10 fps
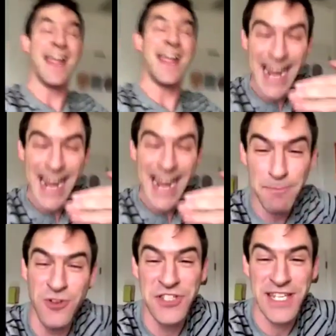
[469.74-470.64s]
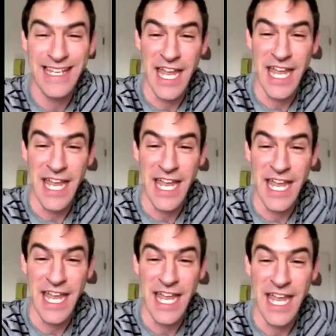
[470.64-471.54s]
Using it. You did
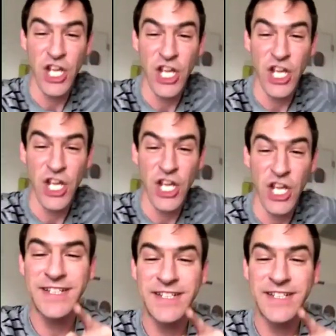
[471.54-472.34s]
nothing.